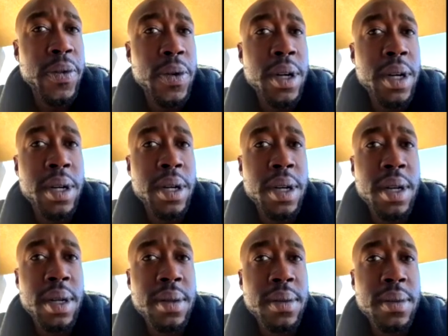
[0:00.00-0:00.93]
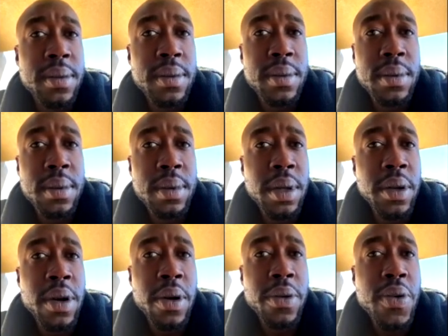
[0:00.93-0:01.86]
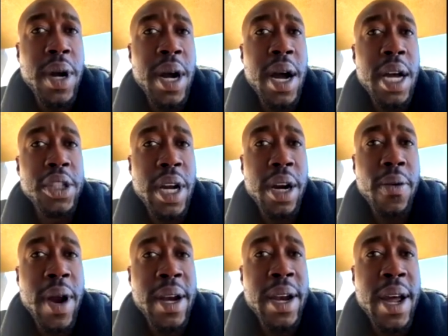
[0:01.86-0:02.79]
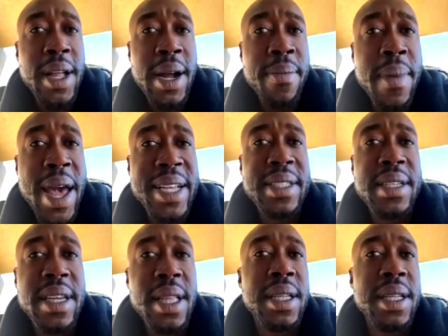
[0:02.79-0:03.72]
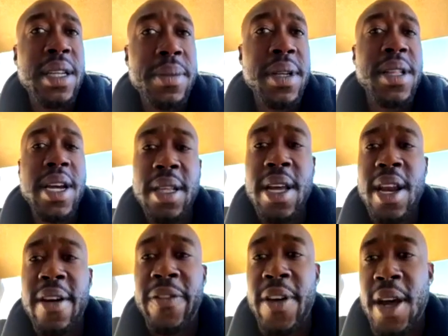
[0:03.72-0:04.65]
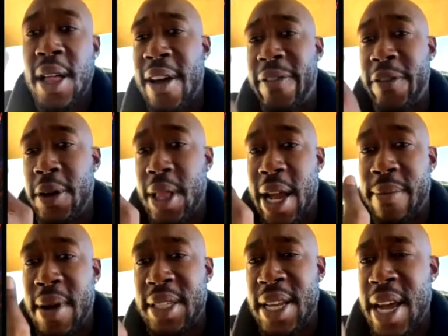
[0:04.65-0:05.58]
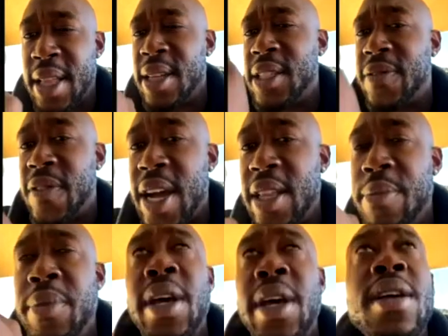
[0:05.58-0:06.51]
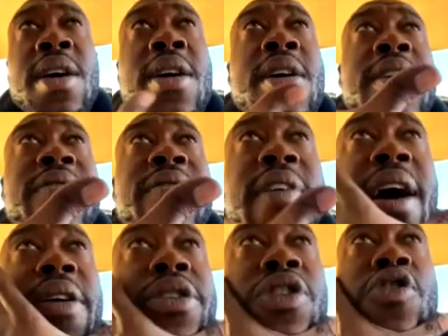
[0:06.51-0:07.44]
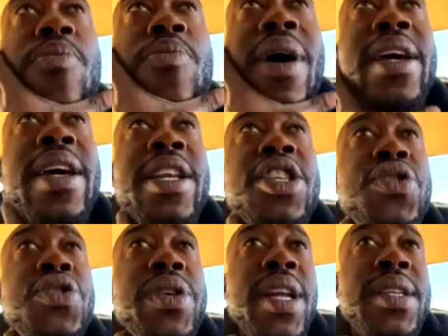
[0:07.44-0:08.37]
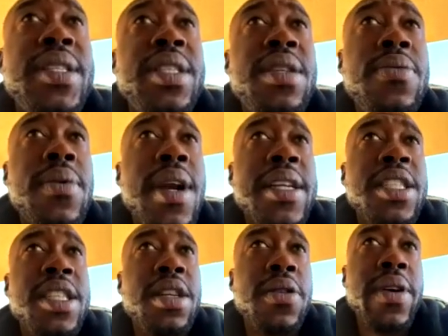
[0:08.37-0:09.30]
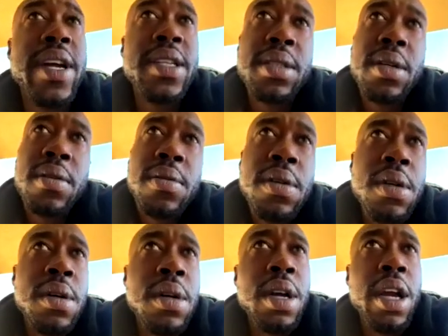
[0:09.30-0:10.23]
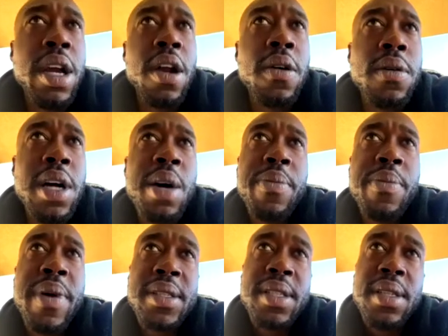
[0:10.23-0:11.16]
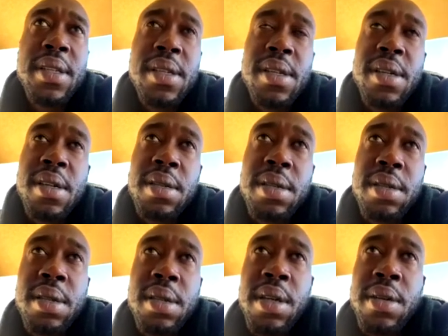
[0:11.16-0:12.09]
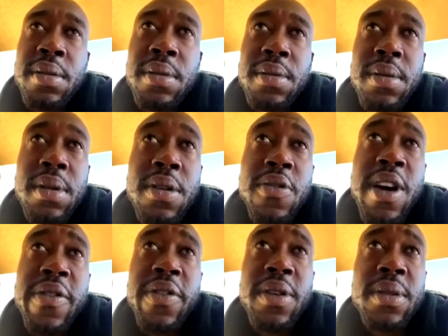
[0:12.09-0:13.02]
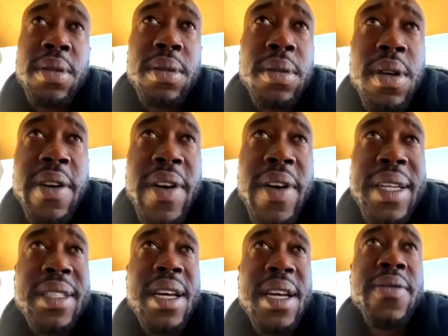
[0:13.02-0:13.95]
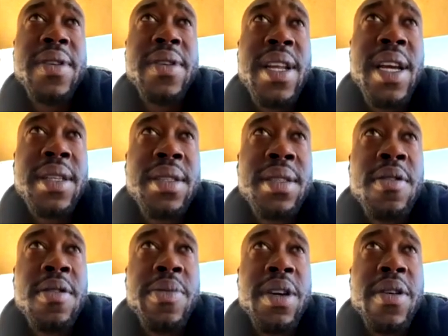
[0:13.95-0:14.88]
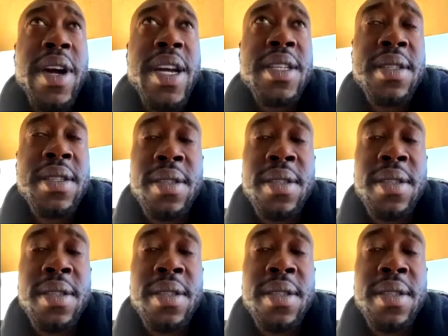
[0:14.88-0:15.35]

a new contract right now, like a max deal or something like that. I feel like my talent is finally being valued by the industry, and they see what I generate. So, you know, I'm about to, whoever I sign with next is gonna be crazy.